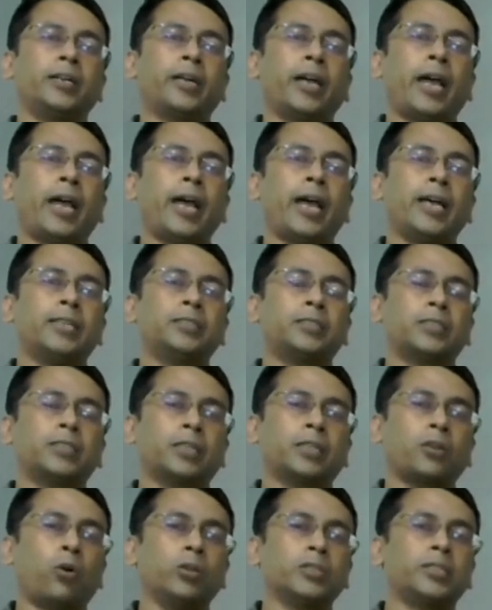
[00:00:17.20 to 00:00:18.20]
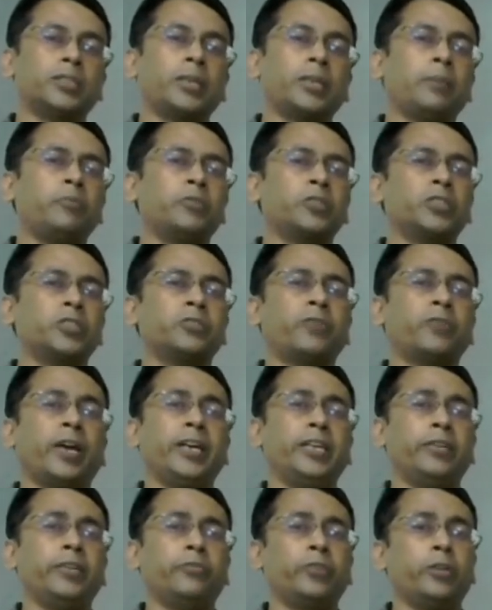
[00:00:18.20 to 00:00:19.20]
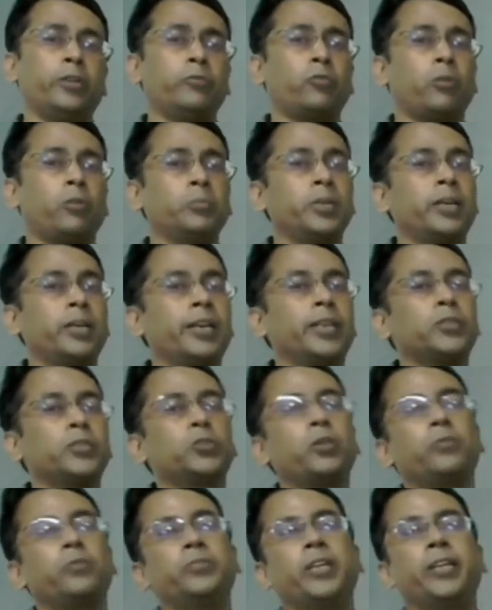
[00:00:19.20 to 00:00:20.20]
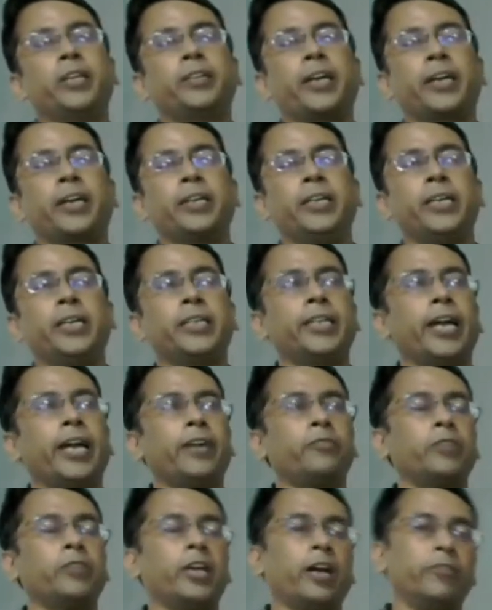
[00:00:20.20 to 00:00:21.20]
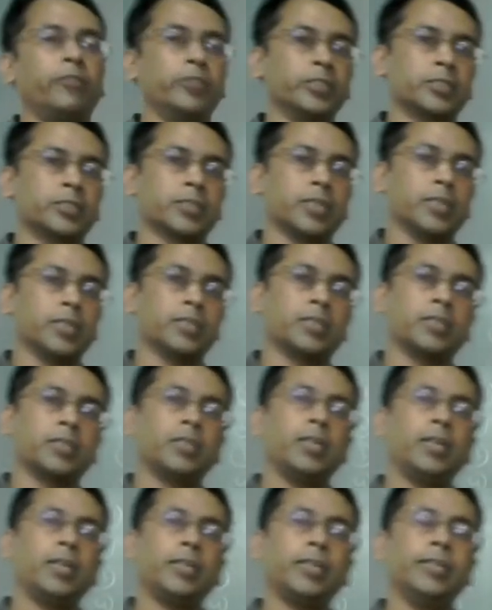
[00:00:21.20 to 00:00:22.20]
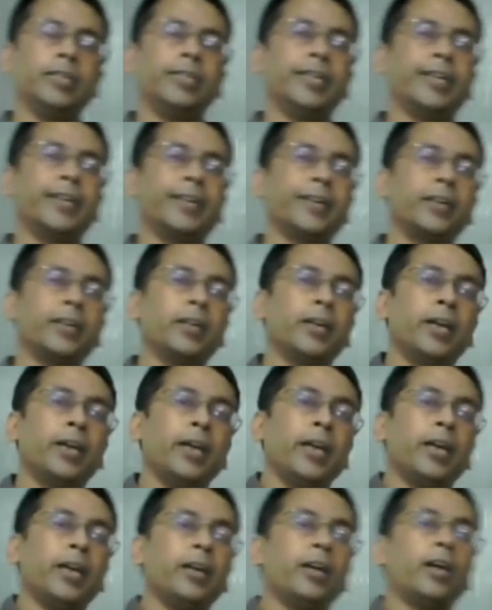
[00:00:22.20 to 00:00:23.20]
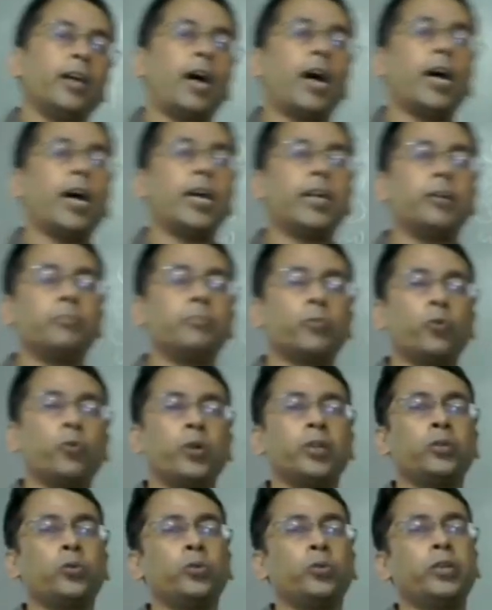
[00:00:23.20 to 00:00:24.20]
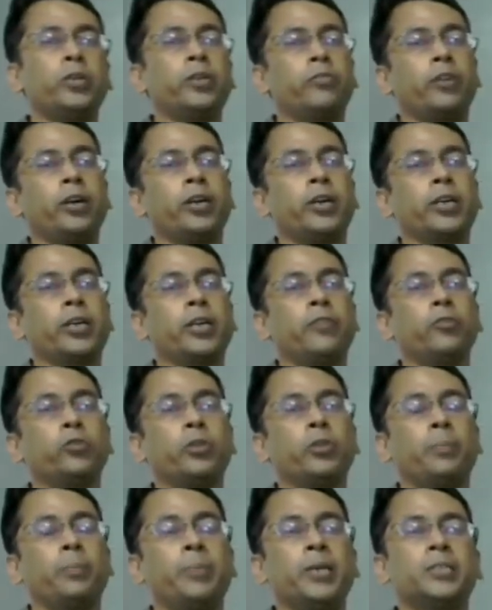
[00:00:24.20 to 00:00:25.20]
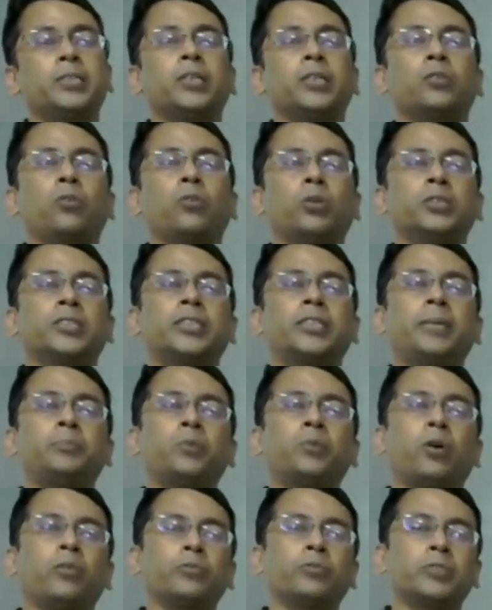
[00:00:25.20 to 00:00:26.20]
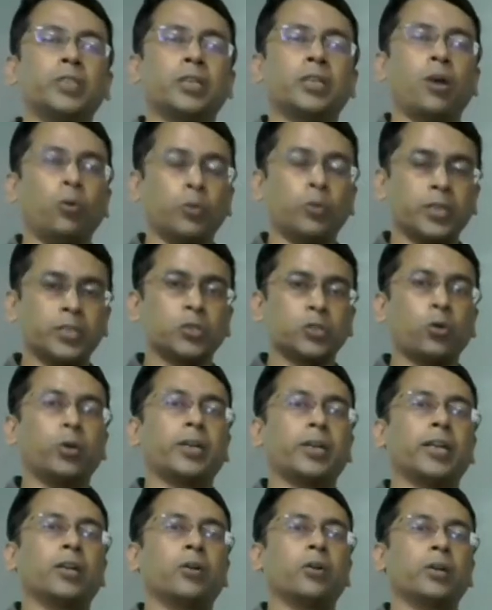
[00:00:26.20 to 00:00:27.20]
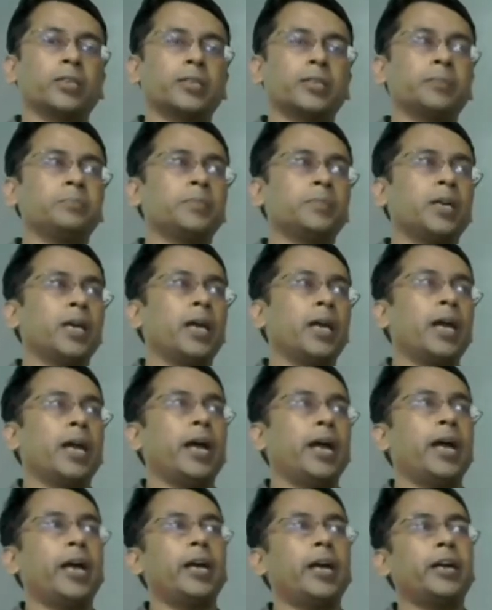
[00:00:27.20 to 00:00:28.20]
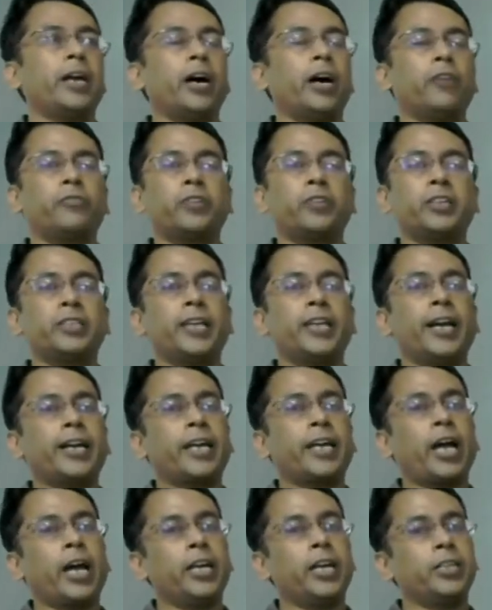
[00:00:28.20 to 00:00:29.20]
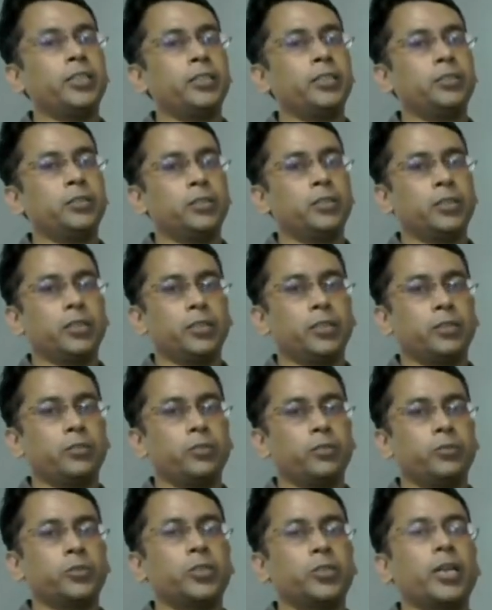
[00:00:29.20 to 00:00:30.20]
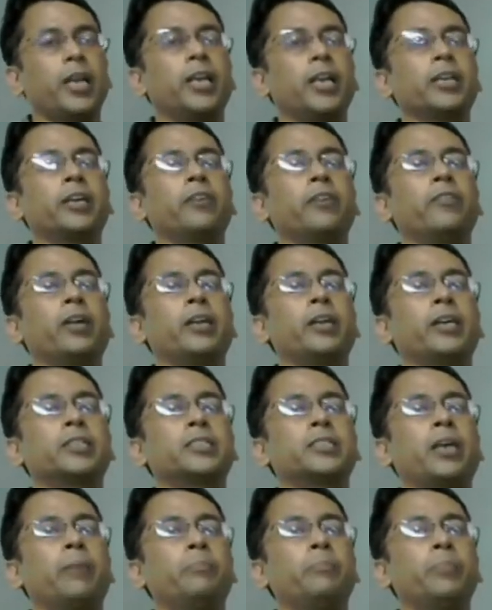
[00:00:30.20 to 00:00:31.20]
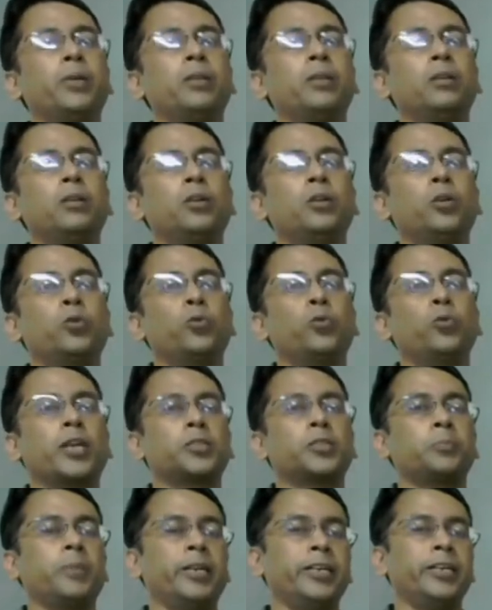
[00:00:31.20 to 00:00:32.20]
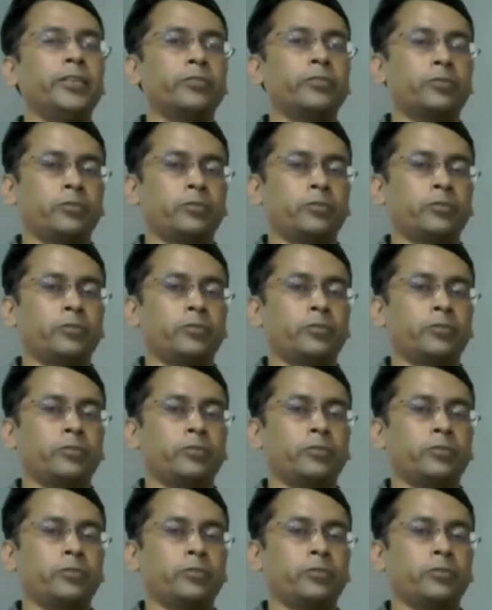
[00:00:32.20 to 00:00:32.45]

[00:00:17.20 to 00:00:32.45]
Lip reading: has a concept which is very different from the rest of the technique that we have discussed today. I am going to give you the basic concept of the counting sort algorithm, and after that I shall give an example to explain it